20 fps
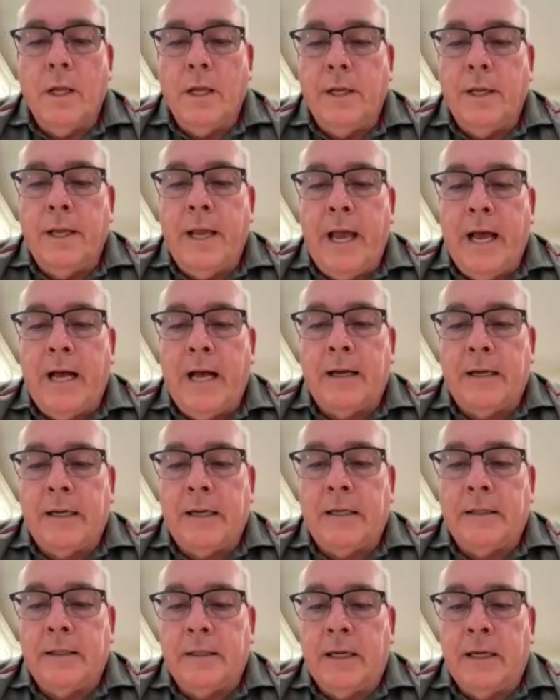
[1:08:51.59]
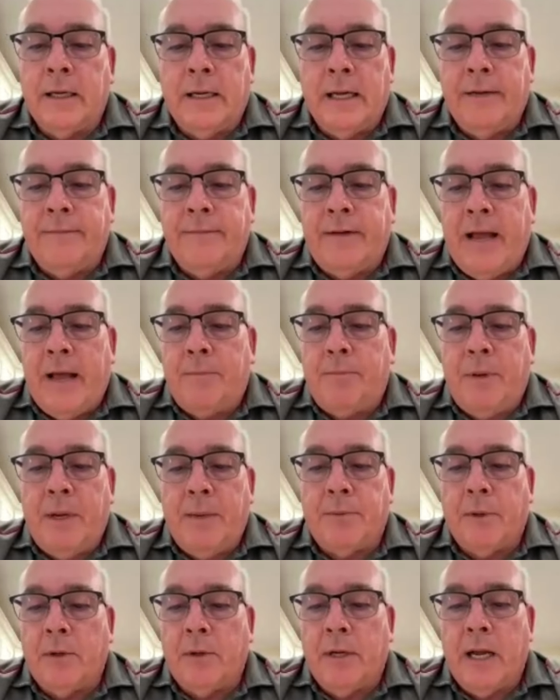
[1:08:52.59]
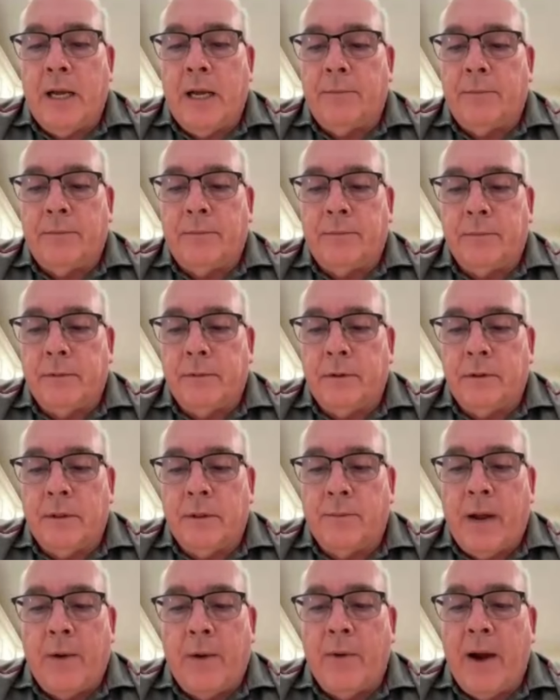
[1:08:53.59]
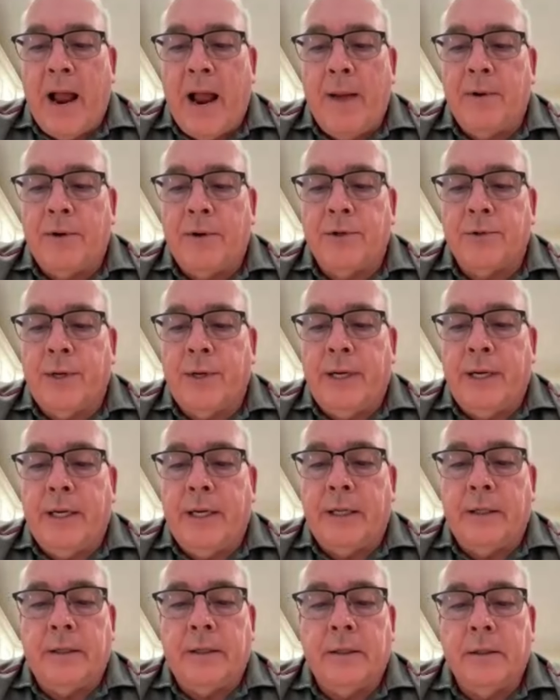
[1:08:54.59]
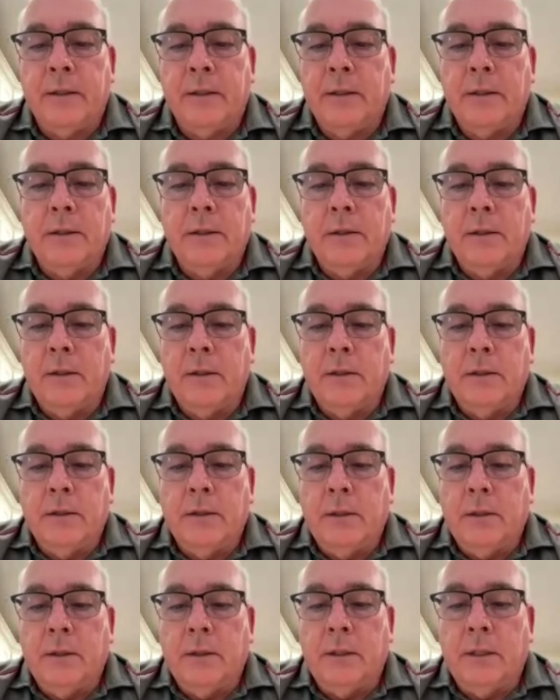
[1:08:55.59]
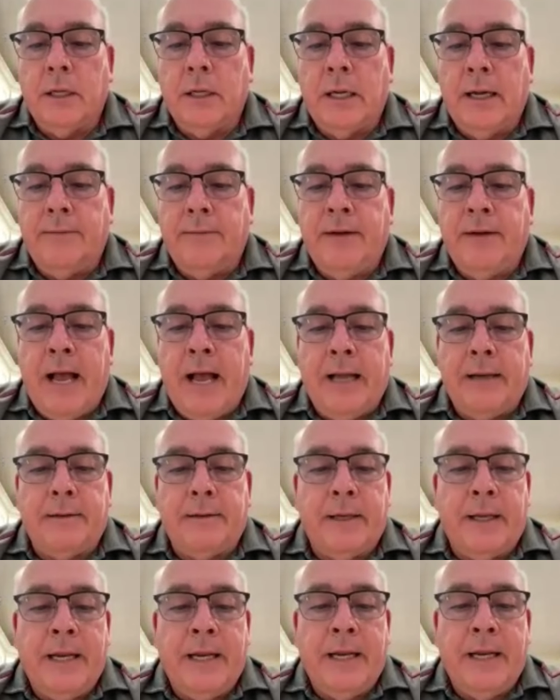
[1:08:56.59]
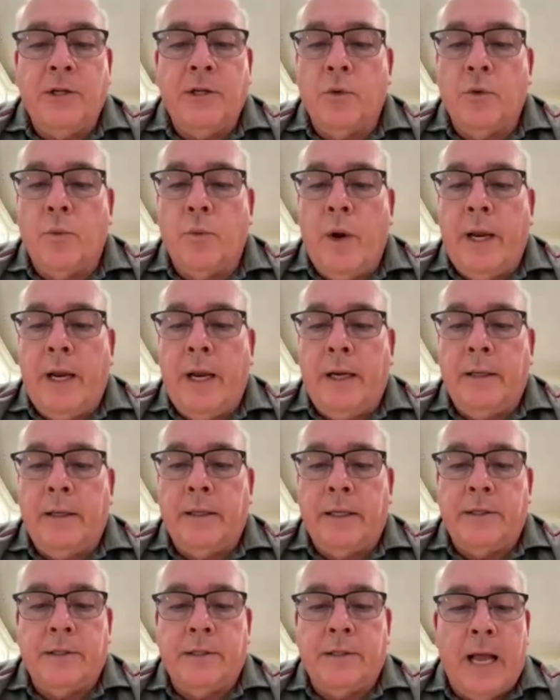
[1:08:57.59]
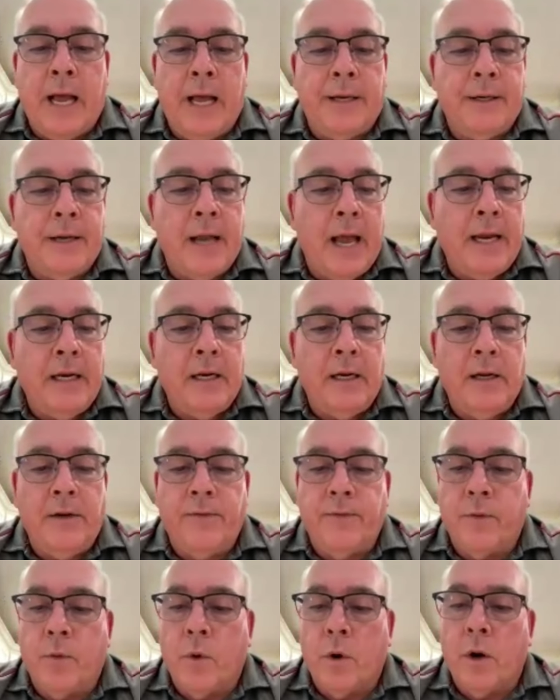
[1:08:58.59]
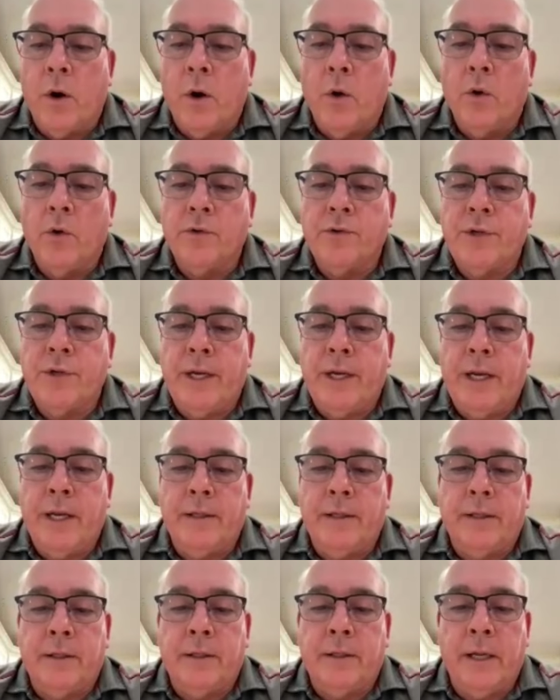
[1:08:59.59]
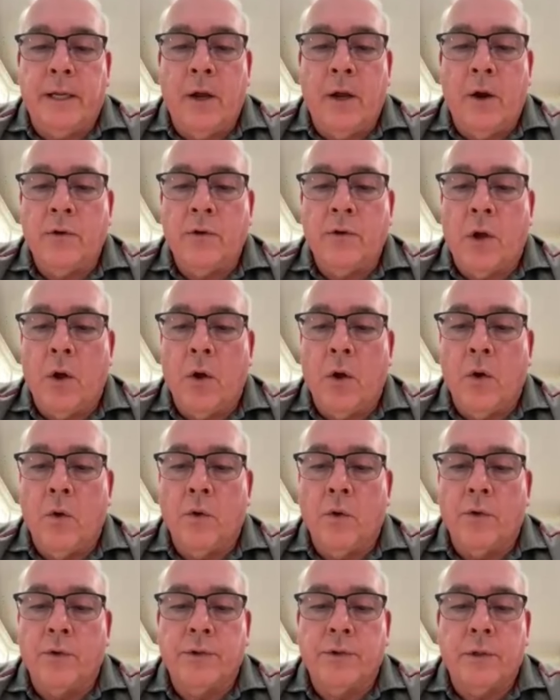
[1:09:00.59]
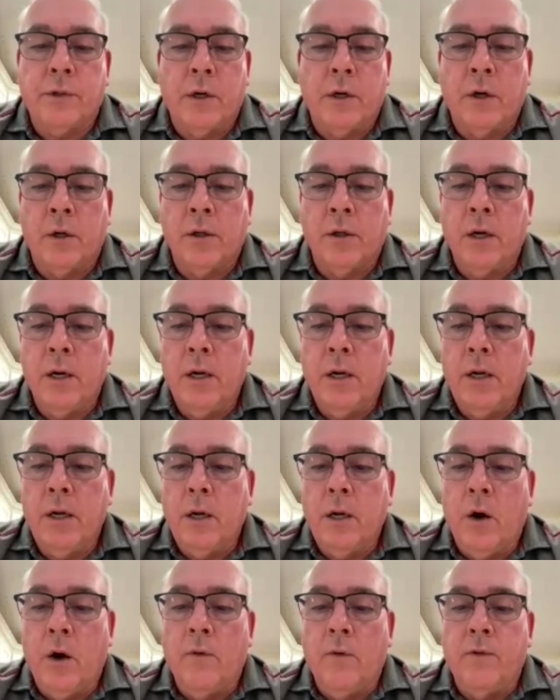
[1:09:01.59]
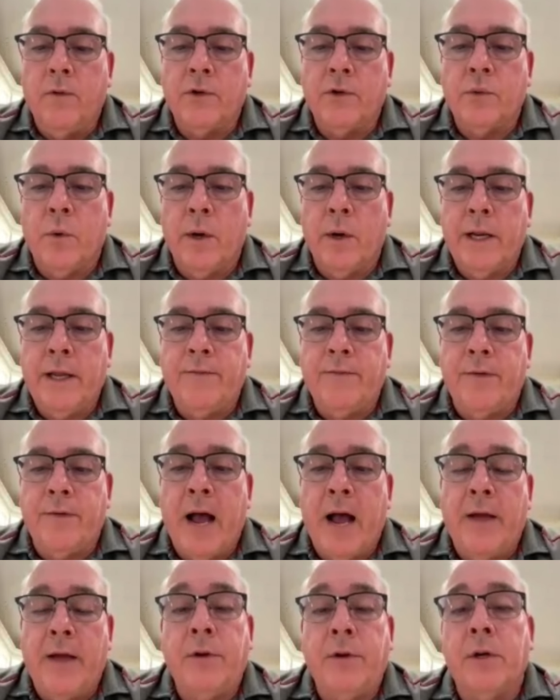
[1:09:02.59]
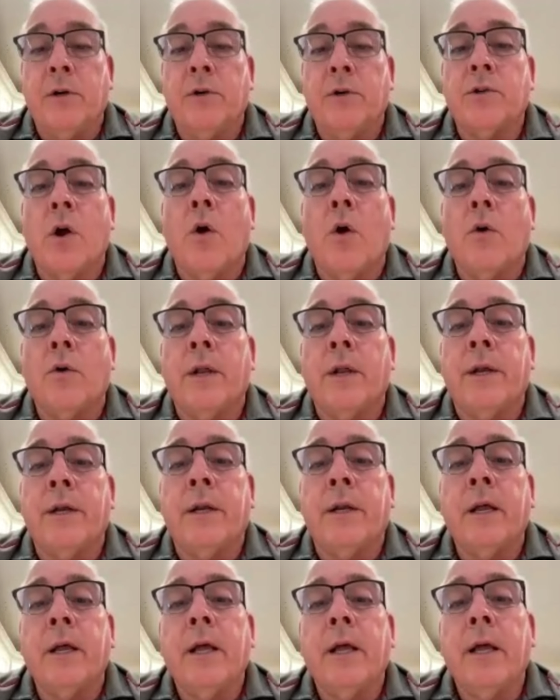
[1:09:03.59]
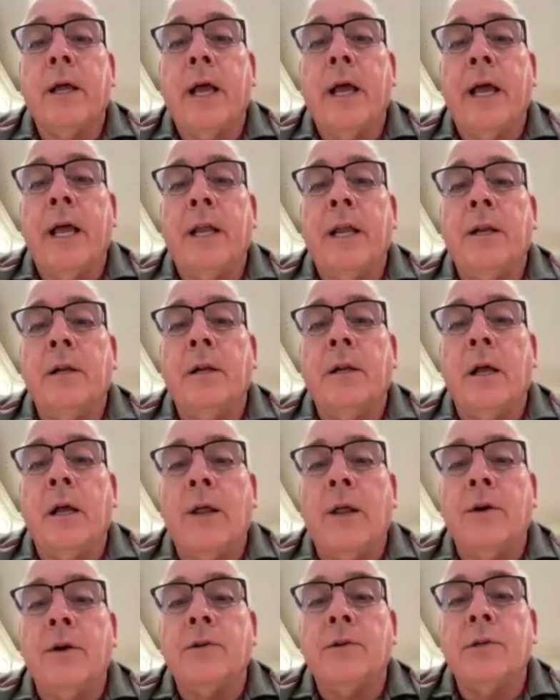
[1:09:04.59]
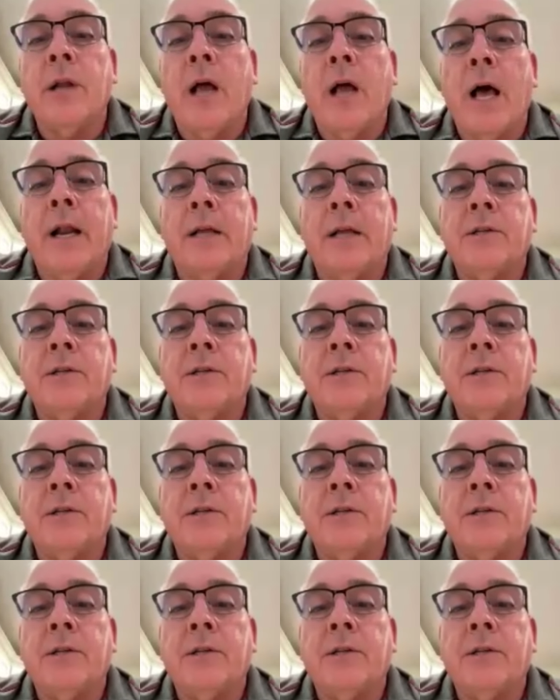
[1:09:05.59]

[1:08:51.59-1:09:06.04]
yeah, I've had people come to my rabbitry, and I've got an east wing that's got 94 holes in it, and those holes are over 25 years old, and there's not a